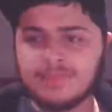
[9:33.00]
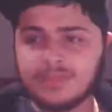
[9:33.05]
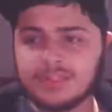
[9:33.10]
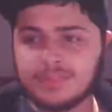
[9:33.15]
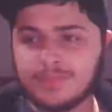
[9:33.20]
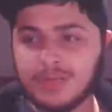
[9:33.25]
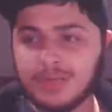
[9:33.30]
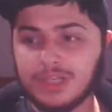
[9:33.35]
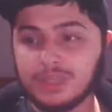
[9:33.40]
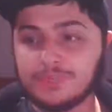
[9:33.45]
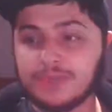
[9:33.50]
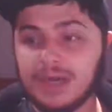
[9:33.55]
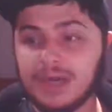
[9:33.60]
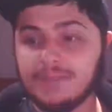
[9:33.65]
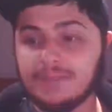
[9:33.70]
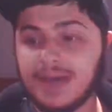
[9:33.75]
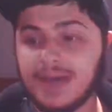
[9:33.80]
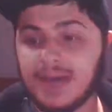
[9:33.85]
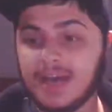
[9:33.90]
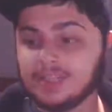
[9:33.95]
for
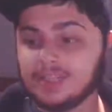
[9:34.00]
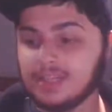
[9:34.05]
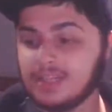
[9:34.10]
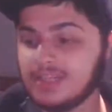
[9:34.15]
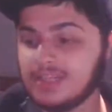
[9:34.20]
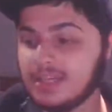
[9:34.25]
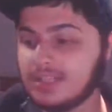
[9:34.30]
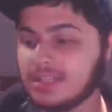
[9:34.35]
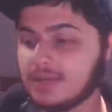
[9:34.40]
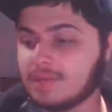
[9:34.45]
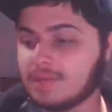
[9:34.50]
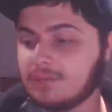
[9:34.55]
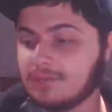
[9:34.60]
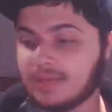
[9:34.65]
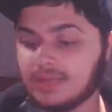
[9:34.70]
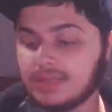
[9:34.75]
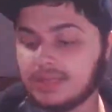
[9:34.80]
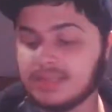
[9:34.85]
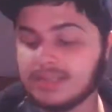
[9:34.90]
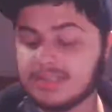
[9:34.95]
SpongeBob actually does have a
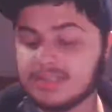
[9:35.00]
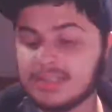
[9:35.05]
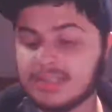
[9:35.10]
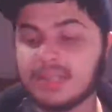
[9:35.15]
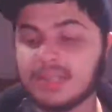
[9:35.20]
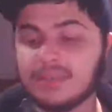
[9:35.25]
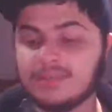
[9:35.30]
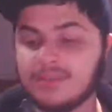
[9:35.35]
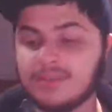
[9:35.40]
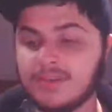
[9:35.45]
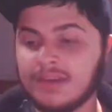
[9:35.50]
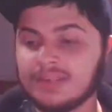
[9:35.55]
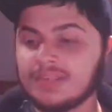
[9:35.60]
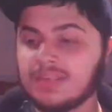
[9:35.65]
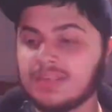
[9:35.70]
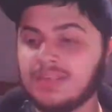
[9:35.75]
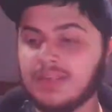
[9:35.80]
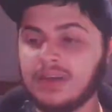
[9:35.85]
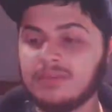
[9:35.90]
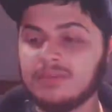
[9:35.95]
pretty good singing voice
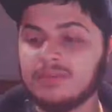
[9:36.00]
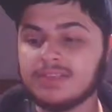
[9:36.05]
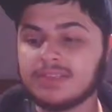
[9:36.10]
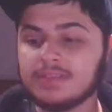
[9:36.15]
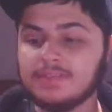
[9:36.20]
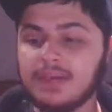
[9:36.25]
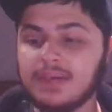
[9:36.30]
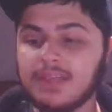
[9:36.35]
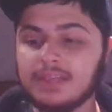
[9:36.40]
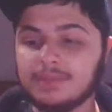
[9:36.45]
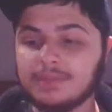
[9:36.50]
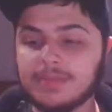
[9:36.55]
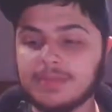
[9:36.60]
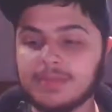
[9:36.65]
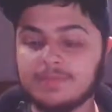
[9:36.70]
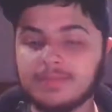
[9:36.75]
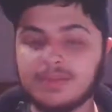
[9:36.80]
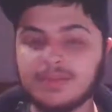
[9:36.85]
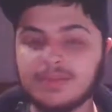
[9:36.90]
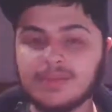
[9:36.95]
along with some other
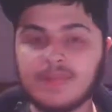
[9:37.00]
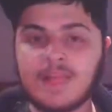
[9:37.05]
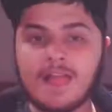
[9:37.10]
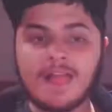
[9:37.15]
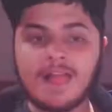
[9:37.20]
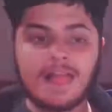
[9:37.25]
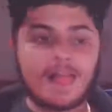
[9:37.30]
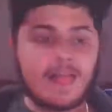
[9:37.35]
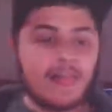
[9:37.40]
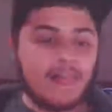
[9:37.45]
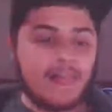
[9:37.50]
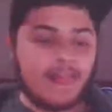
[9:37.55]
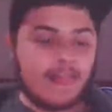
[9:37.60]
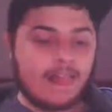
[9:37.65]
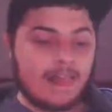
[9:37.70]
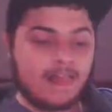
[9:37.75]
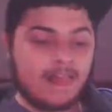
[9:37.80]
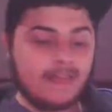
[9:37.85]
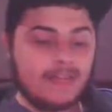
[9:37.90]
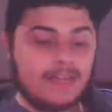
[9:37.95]
people.
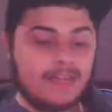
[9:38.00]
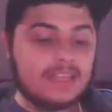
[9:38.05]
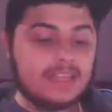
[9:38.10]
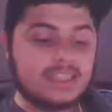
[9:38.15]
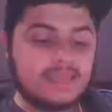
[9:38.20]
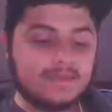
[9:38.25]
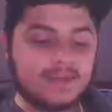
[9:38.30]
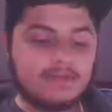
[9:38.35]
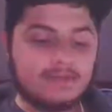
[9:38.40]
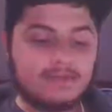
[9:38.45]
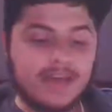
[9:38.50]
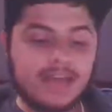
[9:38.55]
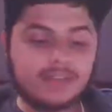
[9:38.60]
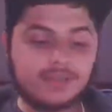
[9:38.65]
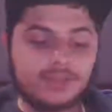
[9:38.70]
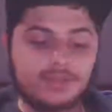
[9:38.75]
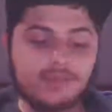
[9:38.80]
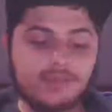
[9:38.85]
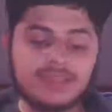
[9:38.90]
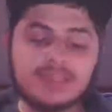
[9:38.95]
As evident,
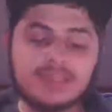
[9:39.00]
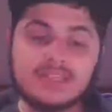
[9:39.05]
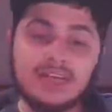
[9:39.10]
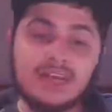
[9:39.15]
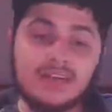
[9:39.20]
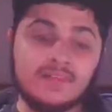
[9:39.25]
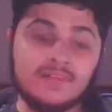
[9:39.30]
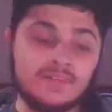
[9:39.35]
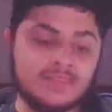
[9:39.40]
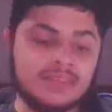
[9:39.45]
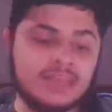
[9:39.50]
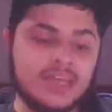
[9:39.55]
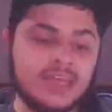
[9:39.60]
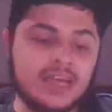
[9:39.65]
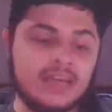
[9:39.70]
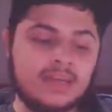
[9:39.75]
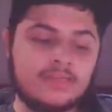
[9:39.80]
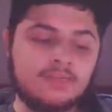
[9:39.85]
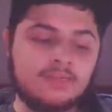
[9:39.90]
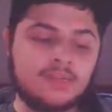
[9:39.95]
Patrick wants to hunt for
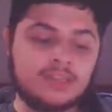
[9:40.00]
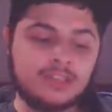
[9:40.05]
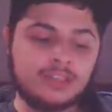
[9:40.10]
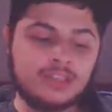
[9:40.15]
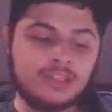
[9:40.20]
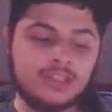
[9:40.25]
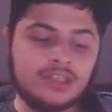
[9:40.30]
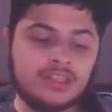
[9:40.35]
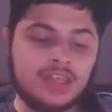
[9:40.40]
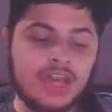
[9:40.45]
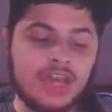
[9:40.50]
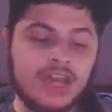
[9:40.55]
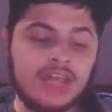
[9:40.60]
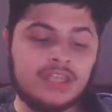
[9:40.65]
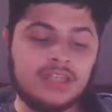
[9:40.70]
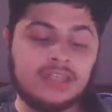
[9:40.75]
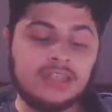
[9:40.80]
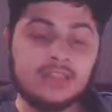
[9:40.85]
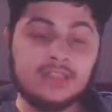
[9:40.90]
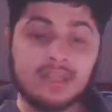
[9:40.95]
Santa, which he
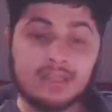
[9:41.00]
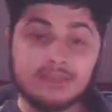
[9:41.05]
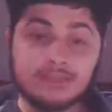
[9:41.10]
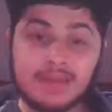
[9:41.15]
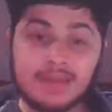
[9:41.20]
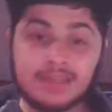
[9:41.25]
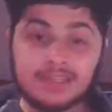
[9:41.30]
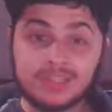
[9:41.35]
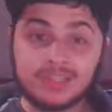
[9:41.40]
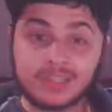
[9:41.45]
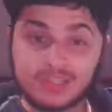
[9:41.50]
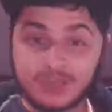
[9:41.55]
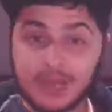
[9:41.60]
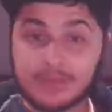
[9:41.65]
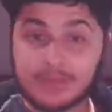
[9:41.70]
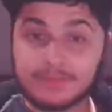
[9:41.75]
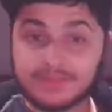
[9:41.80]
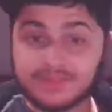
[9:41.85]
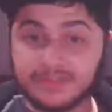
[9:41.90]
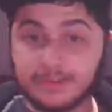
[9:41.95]
kindly does make
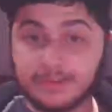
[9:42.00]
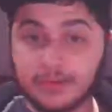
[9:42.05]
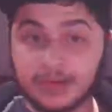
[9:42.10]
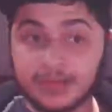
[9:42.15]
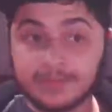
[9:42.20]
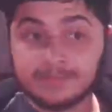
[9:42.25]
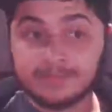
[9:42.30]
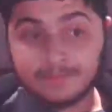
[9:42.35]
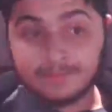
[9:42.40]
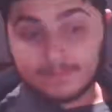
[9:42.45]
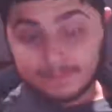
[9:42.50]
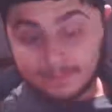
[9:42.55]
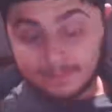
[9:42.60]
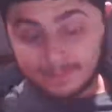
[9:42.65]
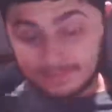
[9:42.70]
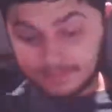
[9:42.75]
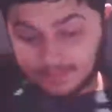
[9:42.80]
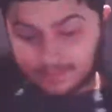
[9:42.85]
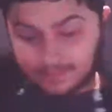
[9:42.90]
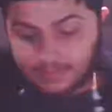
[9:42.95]
traps for.
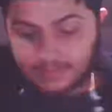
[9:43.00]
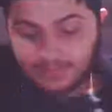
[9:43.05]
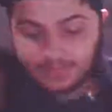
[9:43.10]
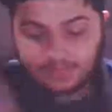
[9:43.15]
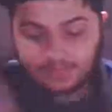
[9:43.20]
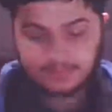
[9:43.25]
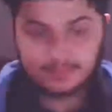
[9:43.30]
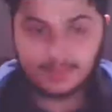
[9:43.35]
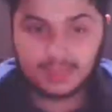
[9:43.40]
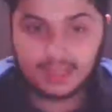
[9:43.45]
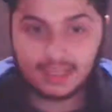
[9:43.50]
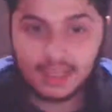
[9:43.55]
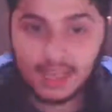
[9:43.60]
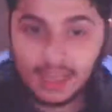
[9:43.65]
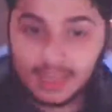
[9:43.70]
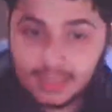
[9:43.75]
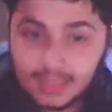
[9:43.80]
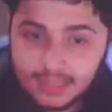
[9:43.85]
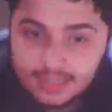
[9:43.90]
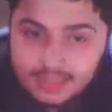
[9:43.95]

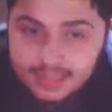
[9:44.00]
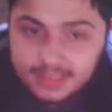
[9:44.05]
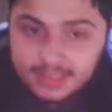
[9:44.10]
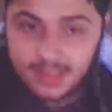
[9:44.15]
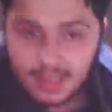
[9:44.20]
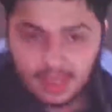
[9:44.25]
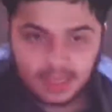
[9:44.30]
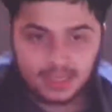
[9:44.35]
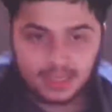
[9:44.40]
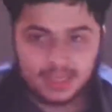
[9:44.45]
And